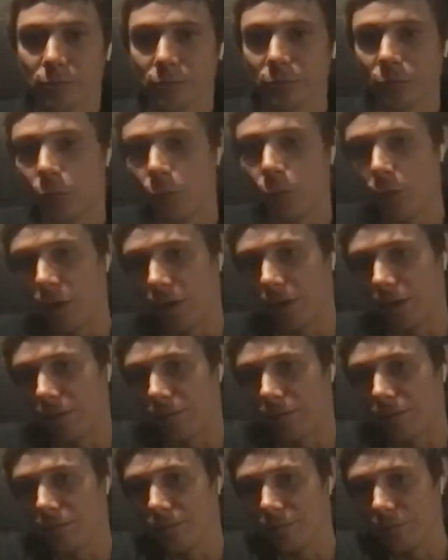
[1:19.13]
one
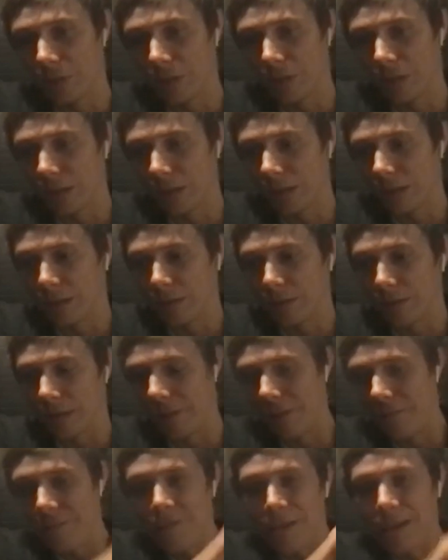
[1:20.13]
uh,
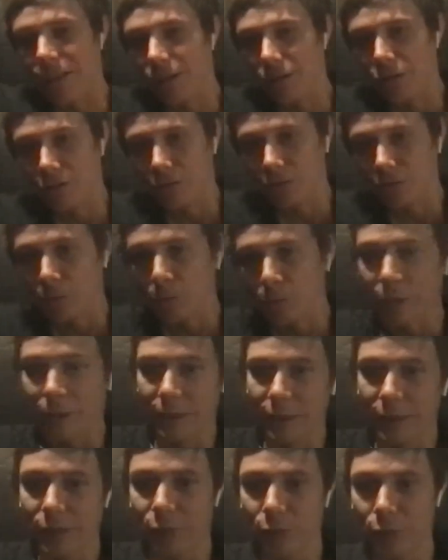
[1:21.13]
like financial
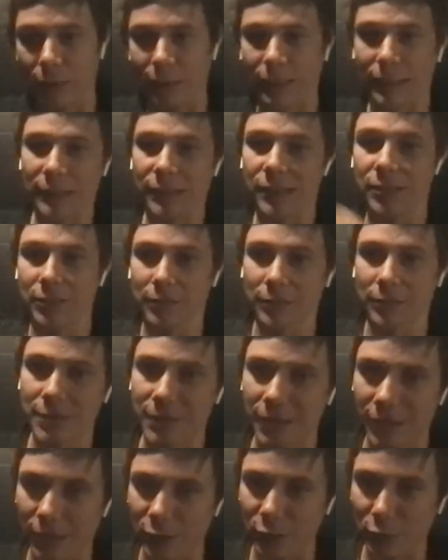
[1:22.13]
company to like internet
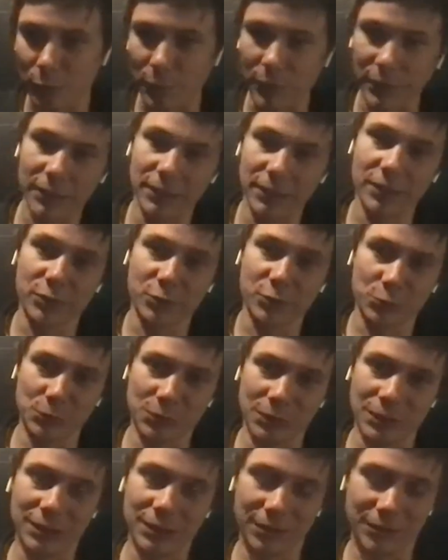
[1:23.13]
scale company to
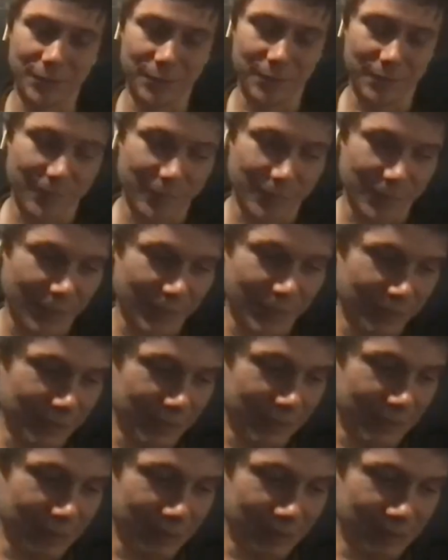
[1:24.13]
uh,
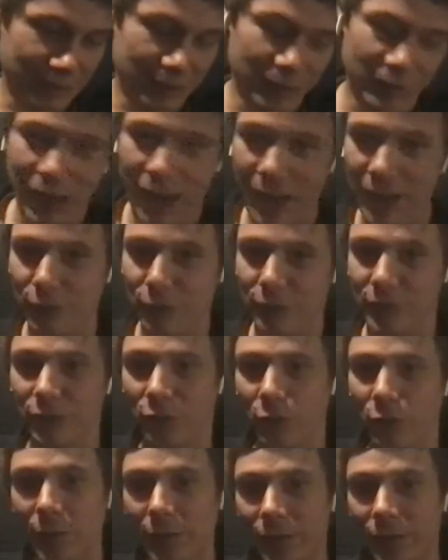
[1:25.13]
uh, IoT company.